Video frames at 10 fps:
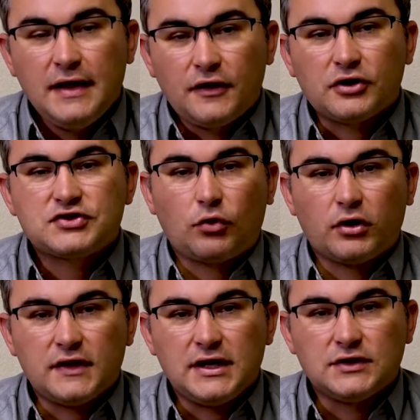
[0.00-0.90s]
that are stored
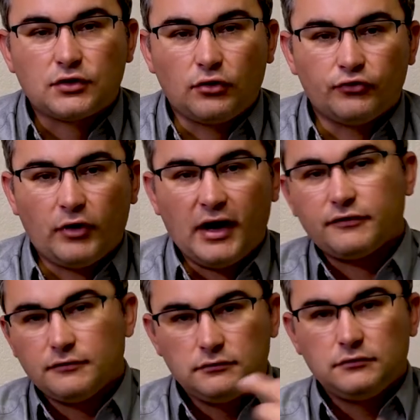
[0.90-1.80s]
on the internal
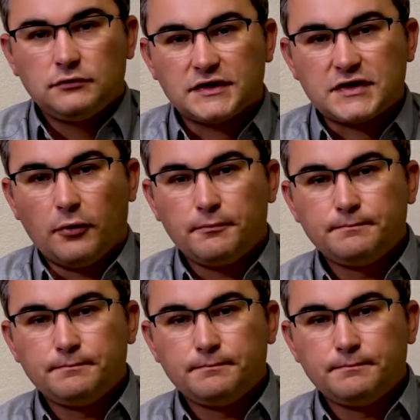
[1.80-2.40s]
drive. Let's go.